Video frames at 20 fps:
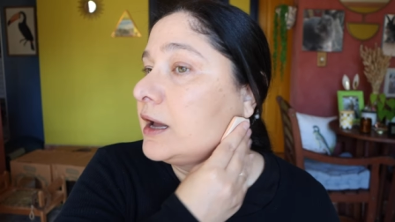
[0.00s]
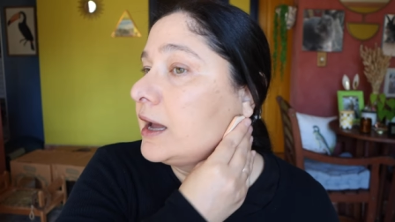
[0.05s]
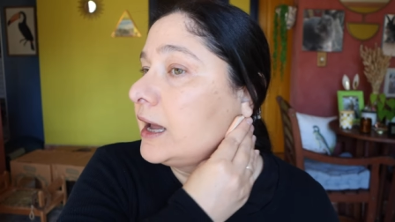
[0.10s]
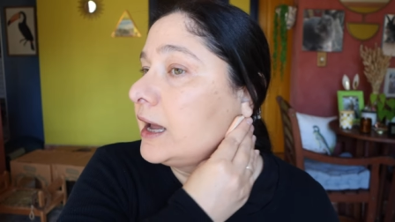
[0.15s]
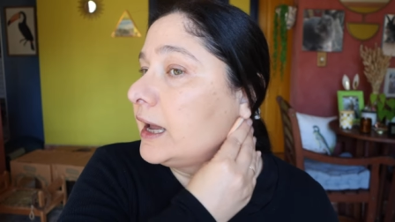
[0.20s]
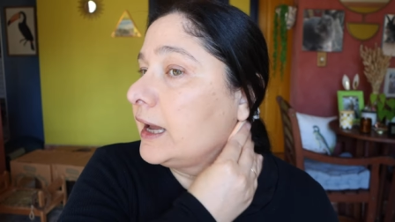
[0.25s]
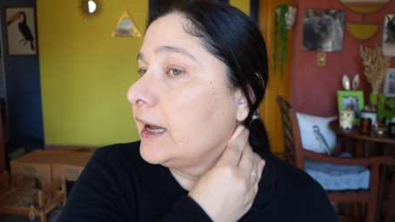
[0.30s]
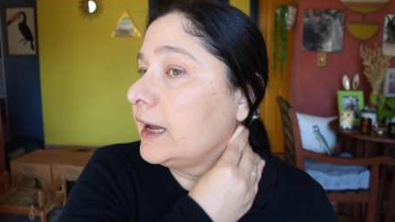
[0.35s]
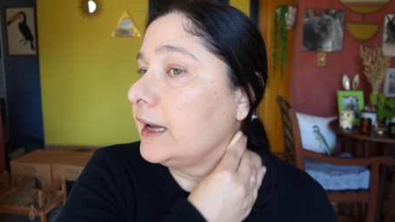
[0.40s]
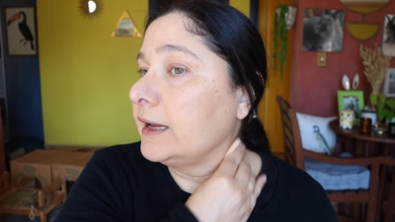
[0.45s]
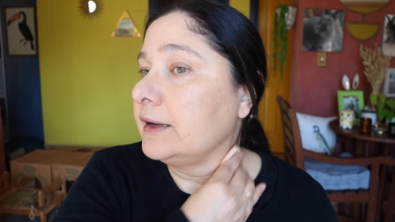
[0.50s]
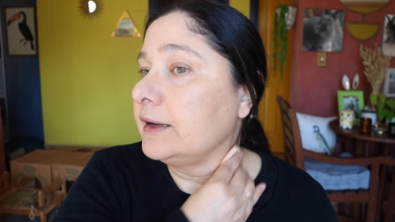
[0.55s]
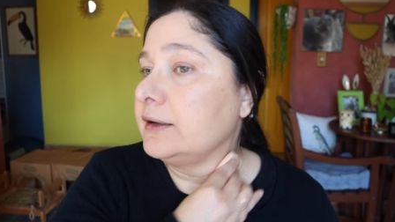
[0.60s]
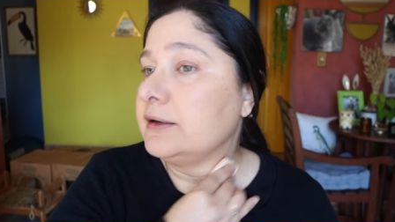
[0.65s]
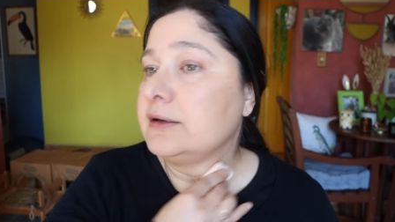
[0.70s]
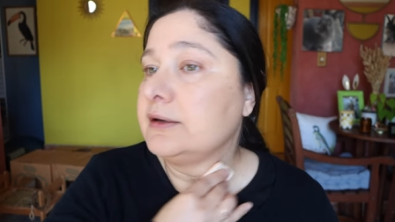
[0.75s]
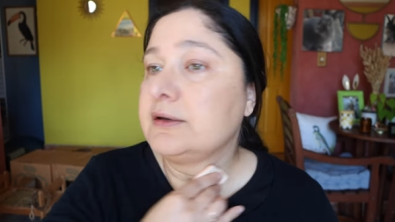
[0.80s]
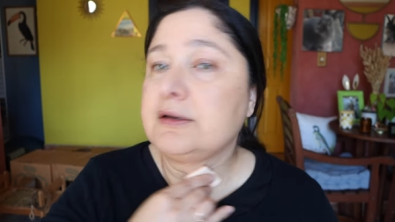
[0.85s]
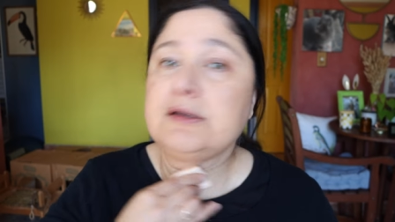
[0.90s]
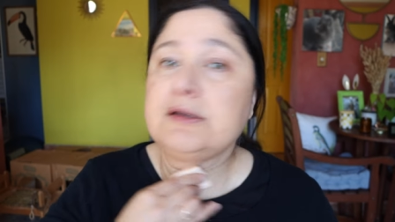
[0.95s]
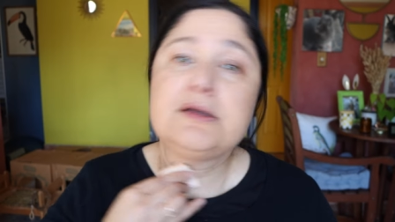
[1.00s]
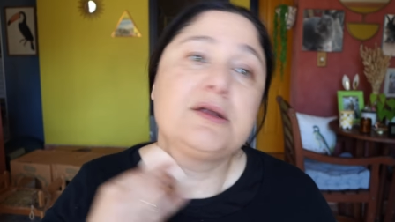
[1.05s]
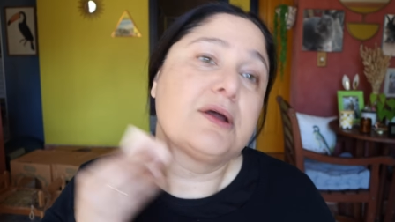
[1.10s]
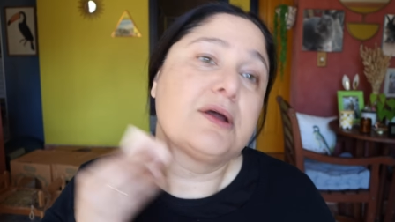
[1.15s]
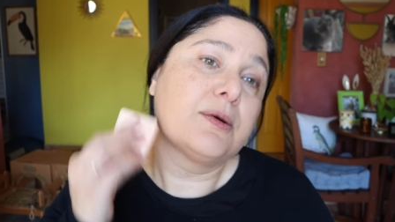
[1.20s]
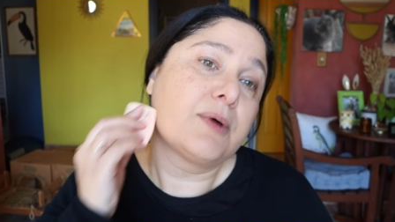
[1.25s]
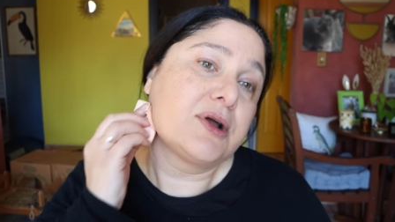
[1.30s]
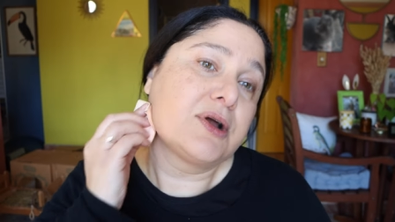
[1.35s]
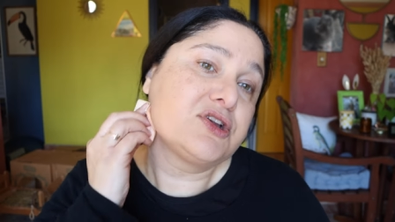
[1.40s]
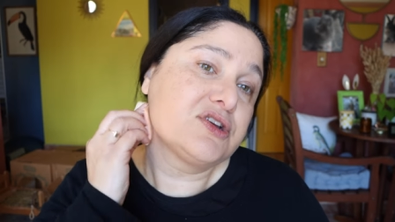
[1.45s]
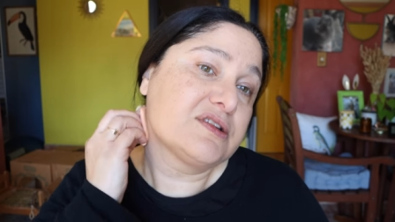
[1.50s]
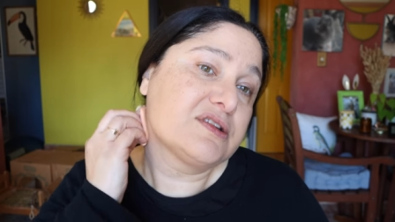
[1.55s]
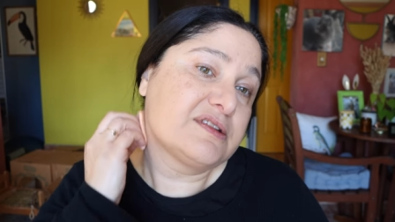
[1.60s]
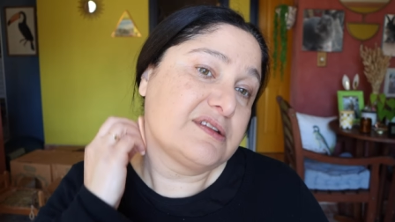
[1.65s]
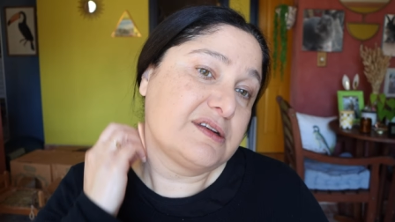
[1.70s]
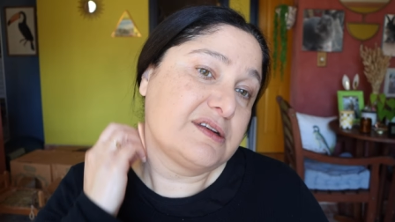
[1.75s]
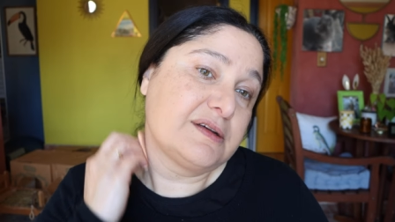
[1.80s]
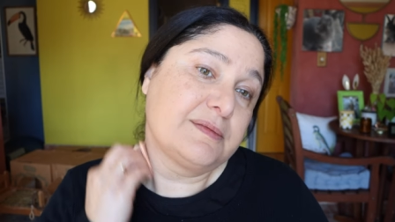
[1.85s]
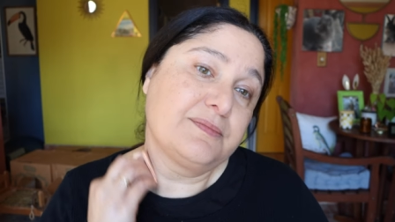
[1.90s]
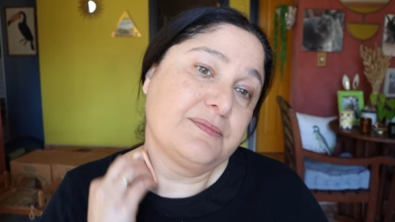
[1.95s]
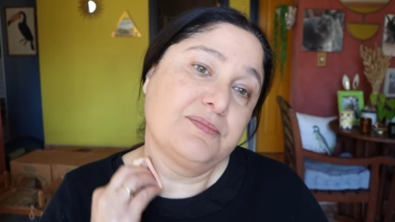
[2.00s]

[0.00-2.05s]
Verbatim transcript: and you know I just